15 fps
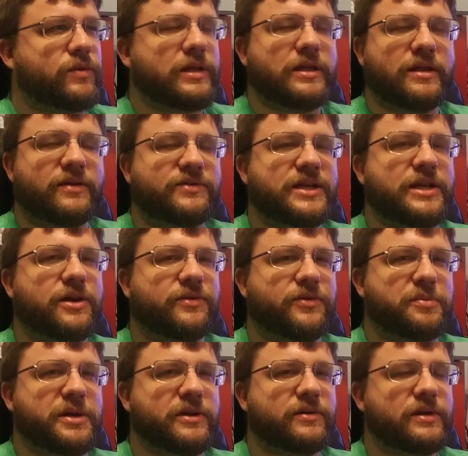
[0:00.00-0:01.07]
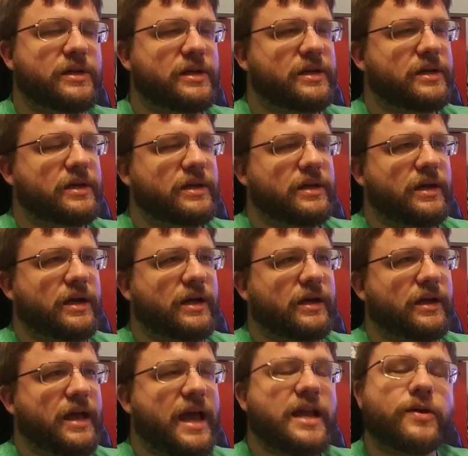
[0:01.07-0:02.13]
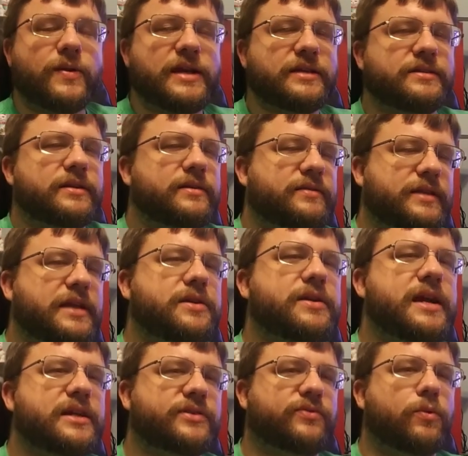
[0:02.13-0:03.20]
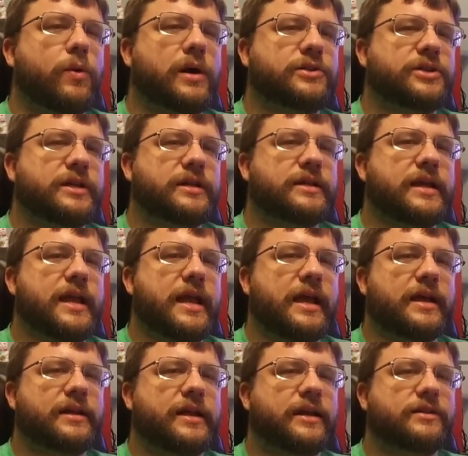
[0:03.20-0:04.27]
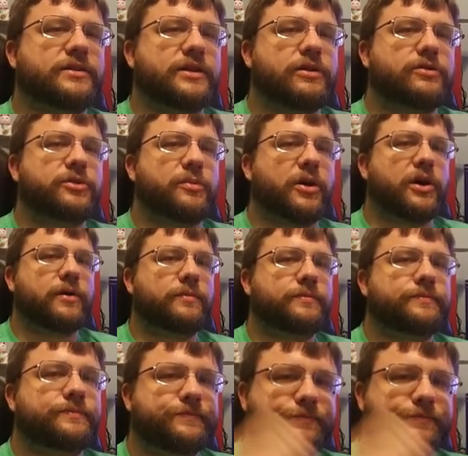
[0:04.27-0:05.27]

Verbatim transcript: really love to hear from you. Uh, anyways, thank you guys for watching and I'll see you tomorrow.